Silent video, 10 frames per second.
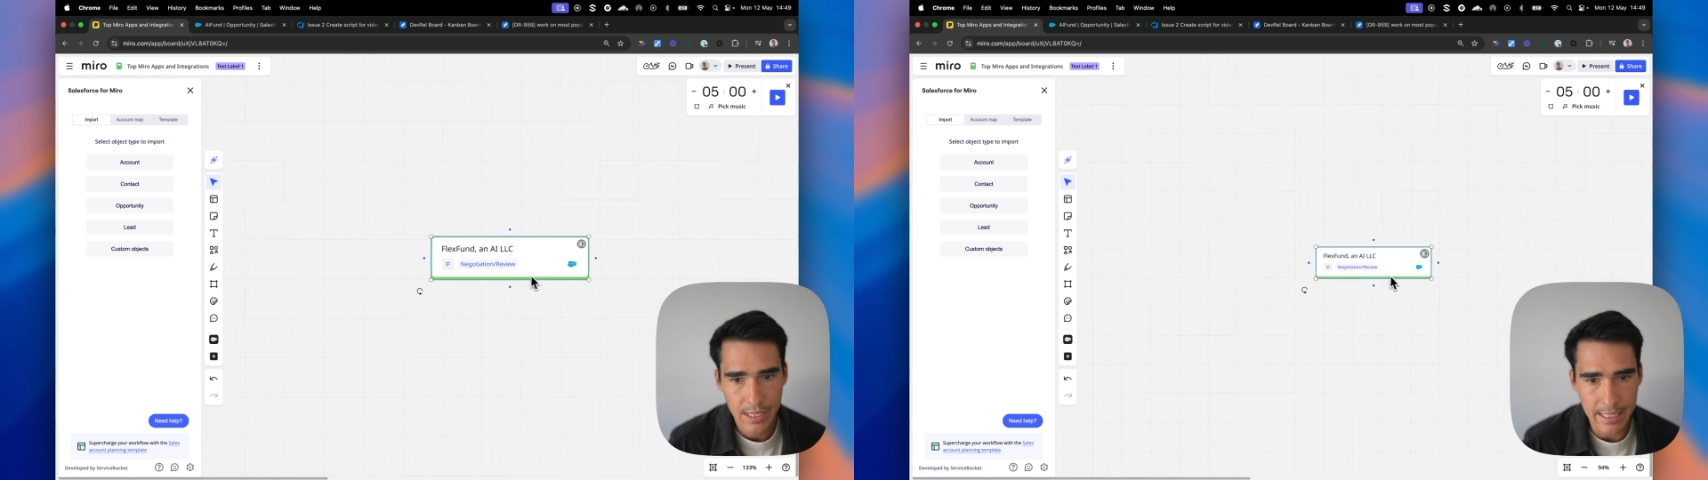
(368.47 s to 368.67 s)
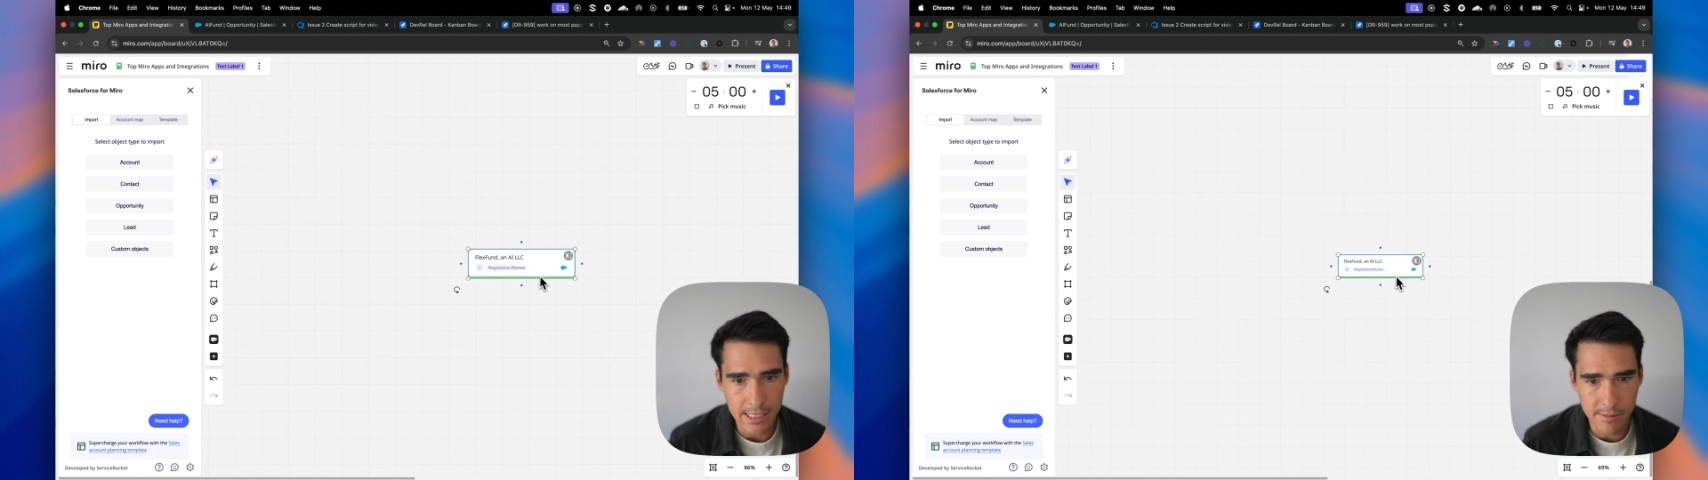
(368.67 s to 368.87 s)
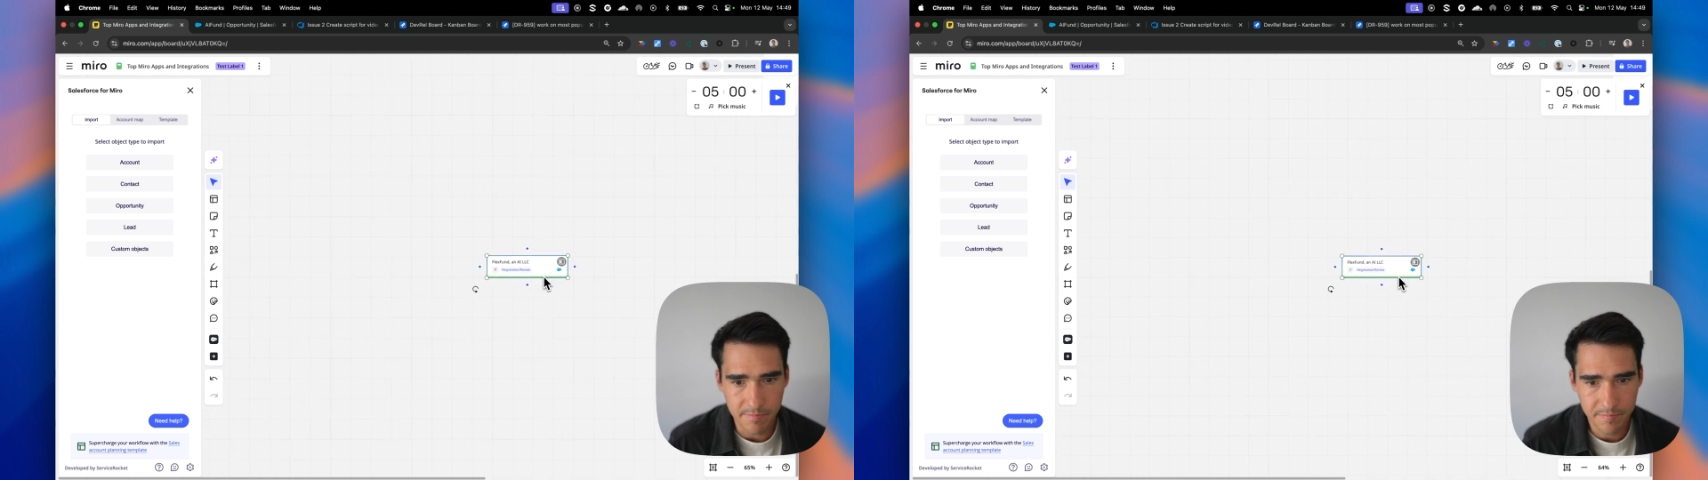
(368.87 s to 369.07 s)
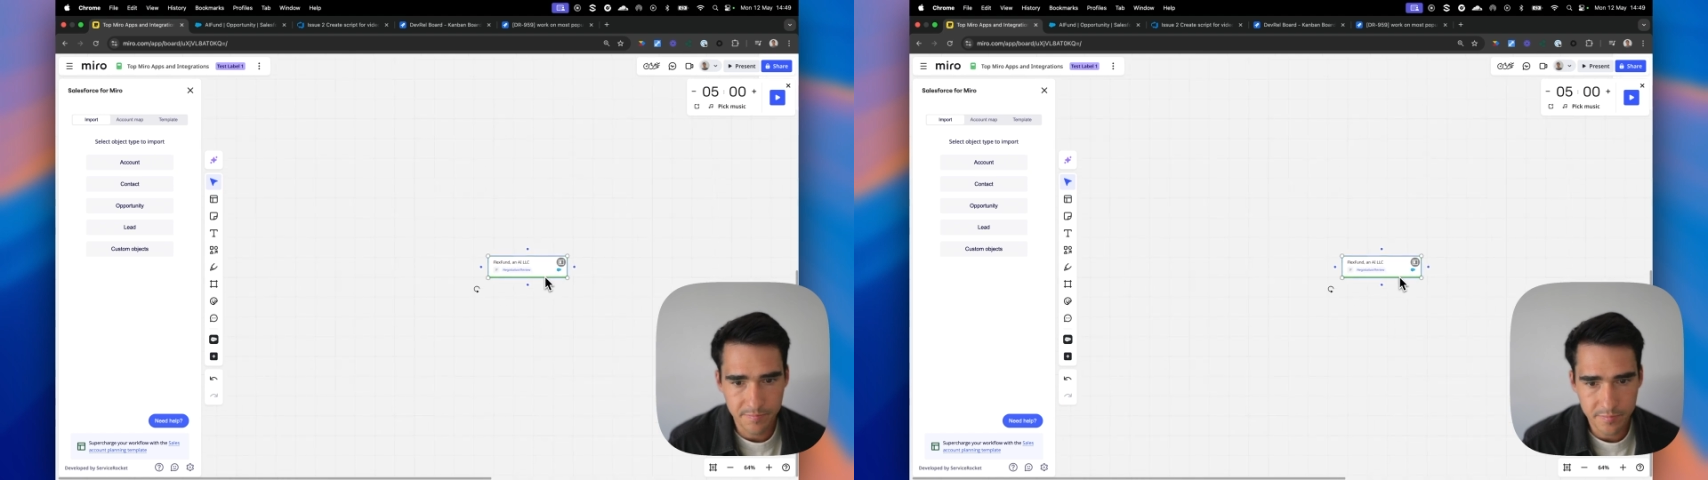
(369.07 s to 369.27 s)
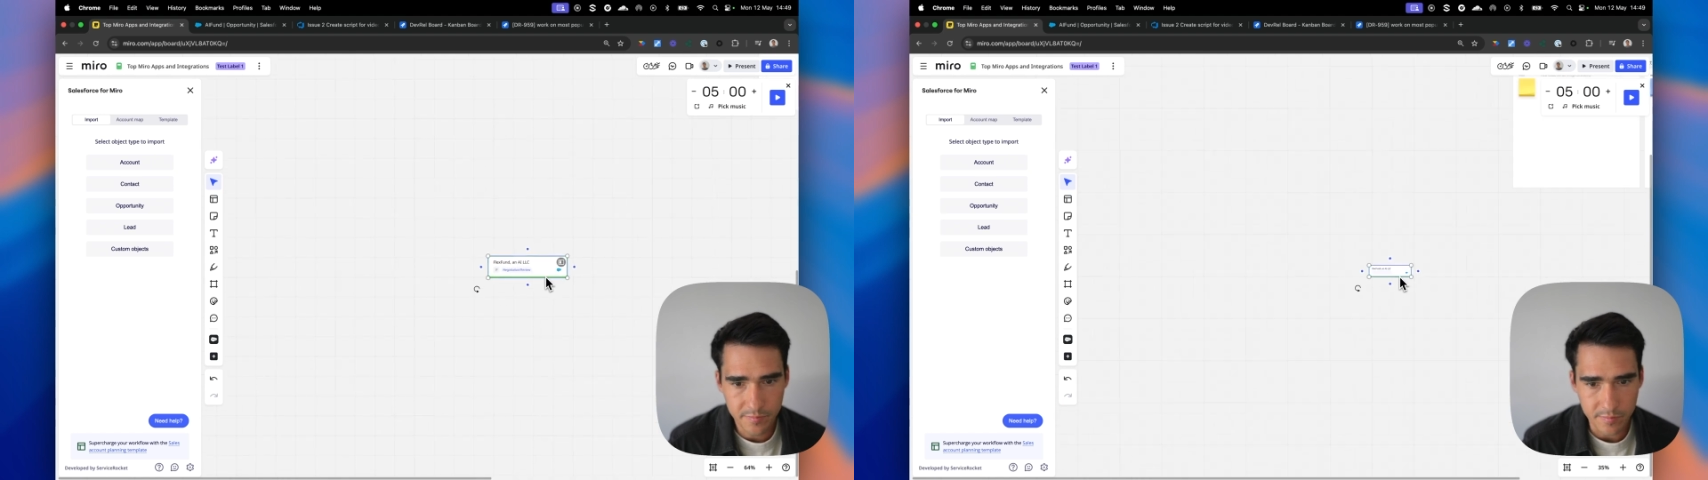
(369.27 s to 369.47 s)
Um,
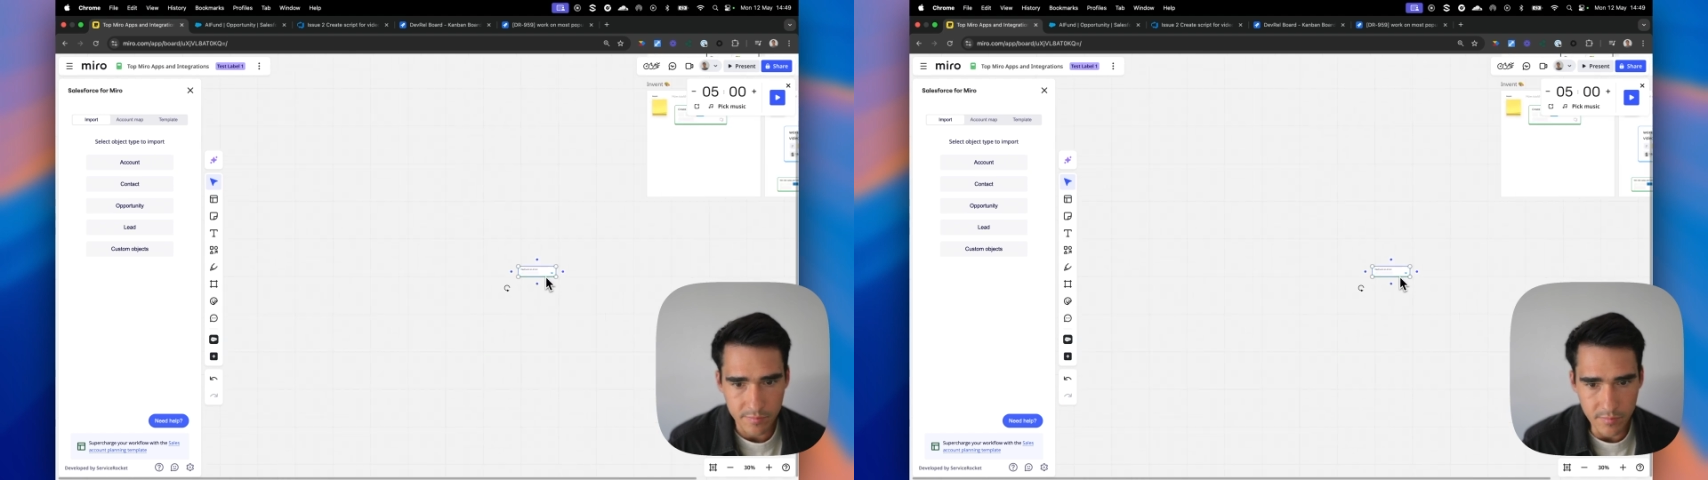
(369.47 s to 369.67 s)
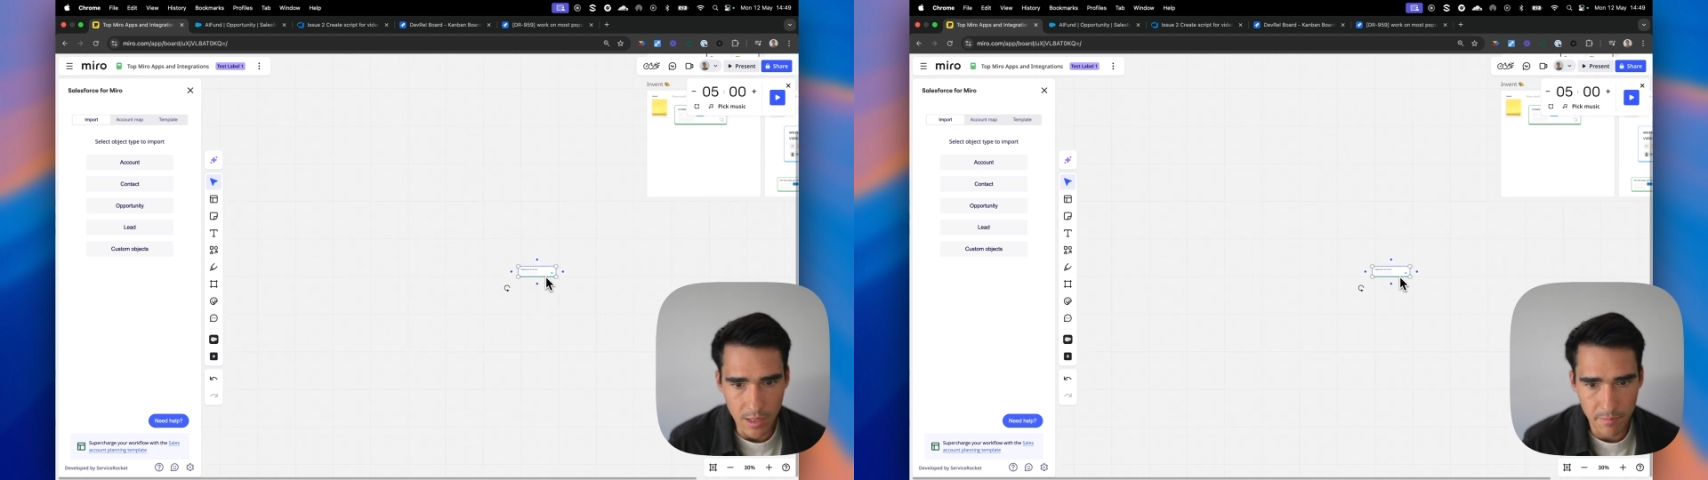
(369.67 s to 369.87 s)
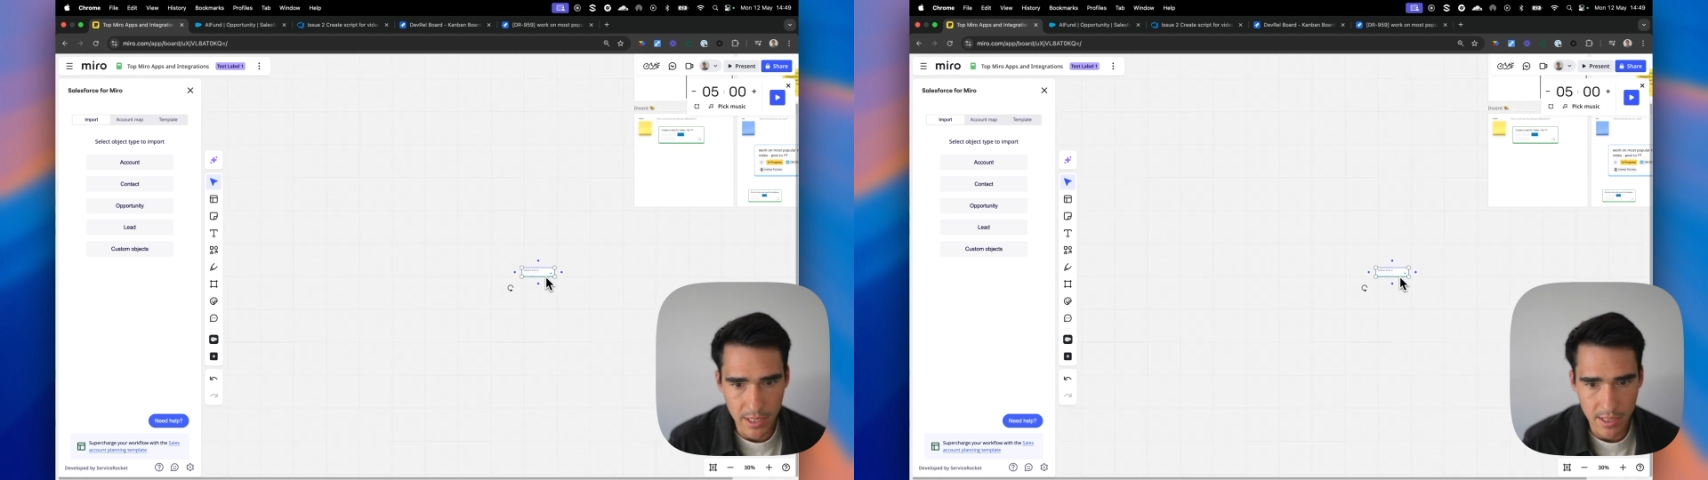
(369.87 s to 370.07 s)
but